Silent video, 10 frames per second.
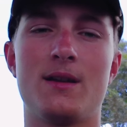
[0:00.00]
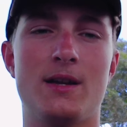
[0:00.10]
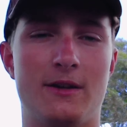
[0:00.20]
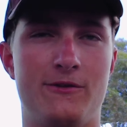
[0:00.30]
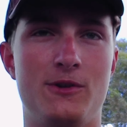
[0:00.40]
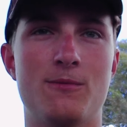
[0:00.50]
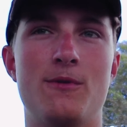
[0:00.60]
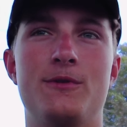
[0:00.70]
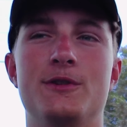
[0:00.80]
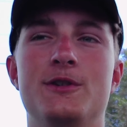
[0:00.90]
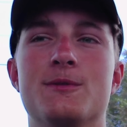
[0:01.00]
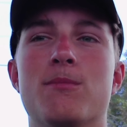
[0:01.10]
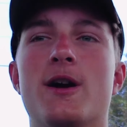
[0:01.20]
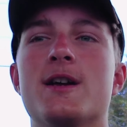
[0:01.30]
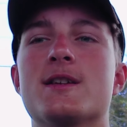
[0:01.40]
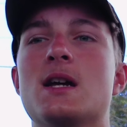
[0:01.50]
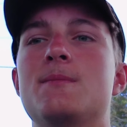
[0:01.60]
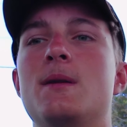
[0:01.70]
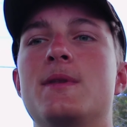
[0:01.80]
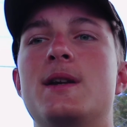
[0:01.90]
if you want to just bring
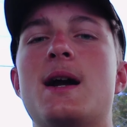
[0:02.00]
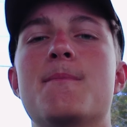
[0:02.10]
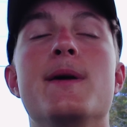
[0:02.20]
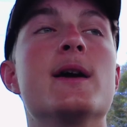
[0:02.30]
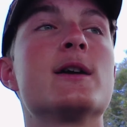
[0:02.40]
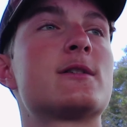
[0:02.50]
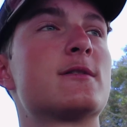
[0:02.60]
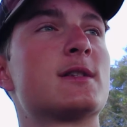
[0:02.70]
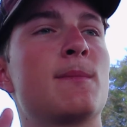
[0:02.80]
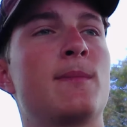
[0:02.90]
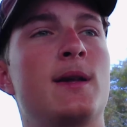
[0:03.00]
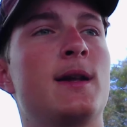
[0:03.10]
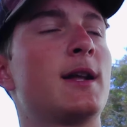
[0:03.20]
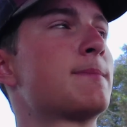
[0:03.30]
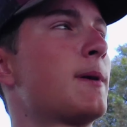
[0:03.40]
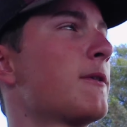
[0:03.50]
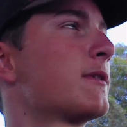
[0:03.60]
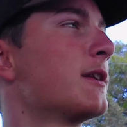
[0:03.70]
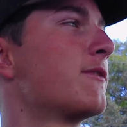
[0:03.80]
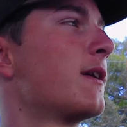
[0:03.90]
something up that I missed or something like that, that's
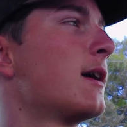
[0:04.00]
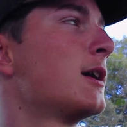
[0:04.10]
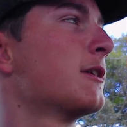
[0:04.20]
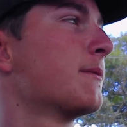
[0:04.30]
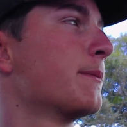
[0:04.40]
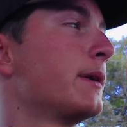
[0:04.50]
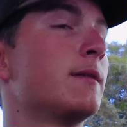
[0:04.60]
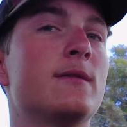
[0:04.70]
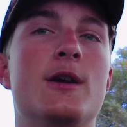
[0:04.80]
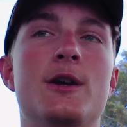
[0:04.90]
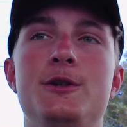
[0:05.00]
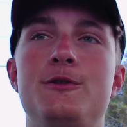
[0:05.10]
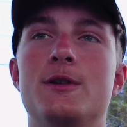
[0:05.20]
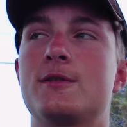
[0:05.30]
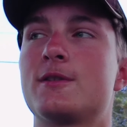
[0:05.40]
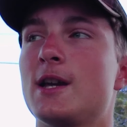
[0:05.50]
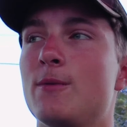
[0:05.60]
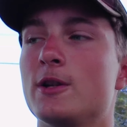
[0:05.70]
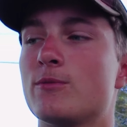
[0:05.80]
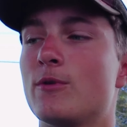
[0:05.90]
perfectly fine. You can say
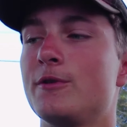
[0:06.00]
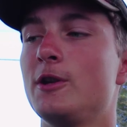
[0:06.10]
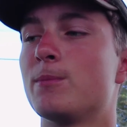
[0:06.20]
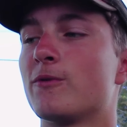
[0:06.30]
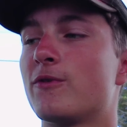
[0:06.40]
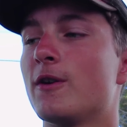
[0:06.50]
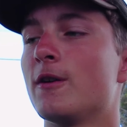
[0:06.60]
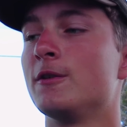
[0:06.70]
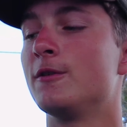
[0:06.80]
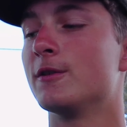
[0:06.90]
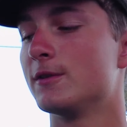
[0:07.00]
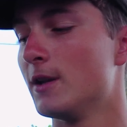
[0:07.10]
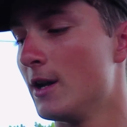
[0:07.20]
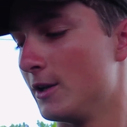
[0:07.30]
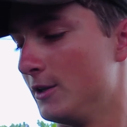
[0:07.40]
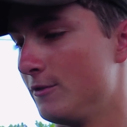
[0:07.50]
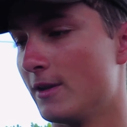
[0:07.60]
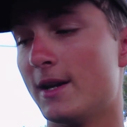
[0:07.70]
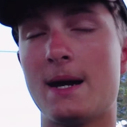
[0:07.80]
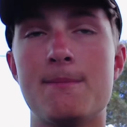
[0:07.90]
which one you prefer. You
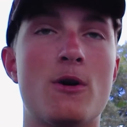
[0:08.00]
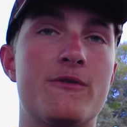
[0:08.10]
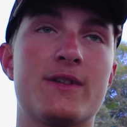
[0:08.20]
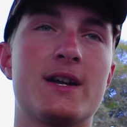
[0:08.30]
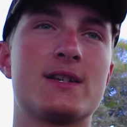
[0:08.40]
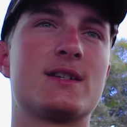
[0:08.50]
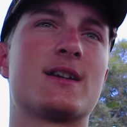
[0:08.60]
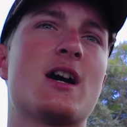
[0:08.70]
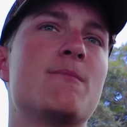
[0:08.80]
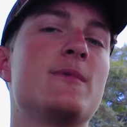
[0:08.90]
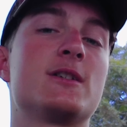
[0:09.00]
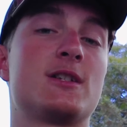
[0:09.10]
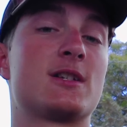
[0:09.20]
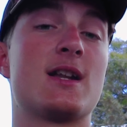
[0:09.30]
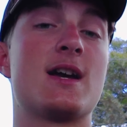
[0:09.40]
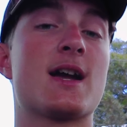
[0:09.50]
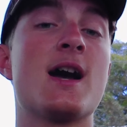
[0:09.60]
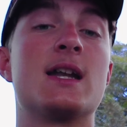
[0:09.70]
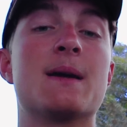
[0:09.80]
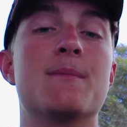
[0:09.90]
can name off things in the comments just like
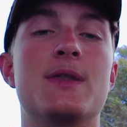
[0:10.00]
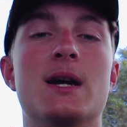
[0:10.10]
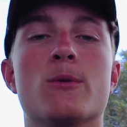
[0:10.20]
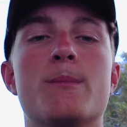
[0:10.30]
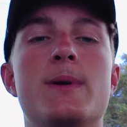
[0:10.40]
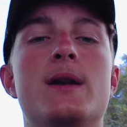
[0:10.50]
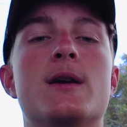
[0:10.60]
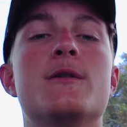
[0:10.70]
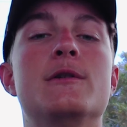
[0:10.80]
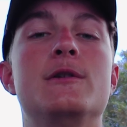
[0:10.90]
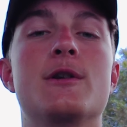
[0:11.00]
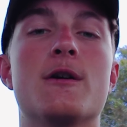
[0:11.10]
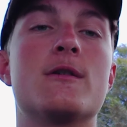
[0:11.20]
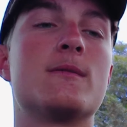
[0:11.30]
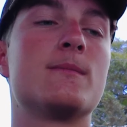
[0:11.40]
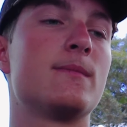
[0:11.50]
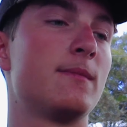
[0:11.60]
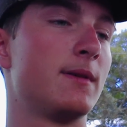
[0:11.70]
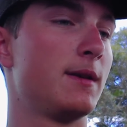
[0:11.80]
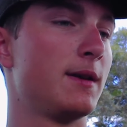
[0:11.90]
I did, but there will be no dumb,
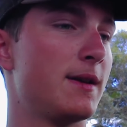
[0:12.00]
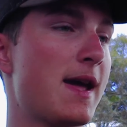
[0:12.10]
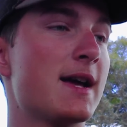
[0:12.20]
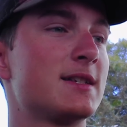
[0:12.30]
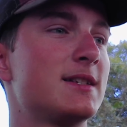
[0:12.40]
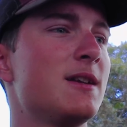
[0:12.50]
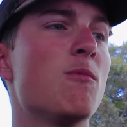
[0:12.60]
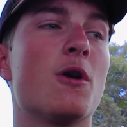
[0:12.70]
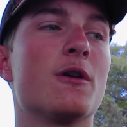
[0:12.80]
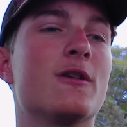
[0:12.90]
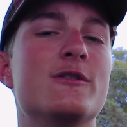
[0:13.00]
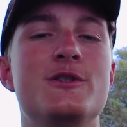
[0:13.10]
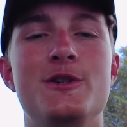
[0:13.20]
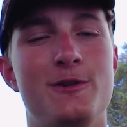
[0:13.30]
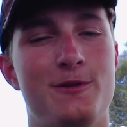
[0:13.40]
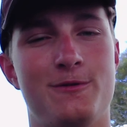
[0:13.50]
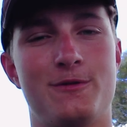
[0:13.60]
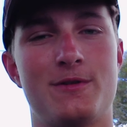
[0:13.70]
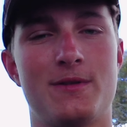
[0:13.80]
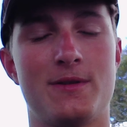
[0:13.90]
nasty words
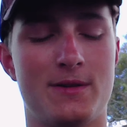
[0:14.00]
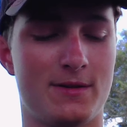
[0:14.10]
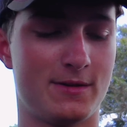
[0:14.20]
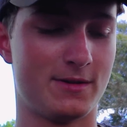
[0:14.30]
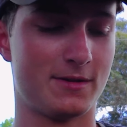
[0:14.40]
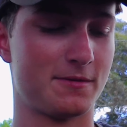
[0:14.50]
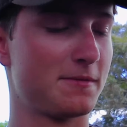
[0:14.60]
used. So,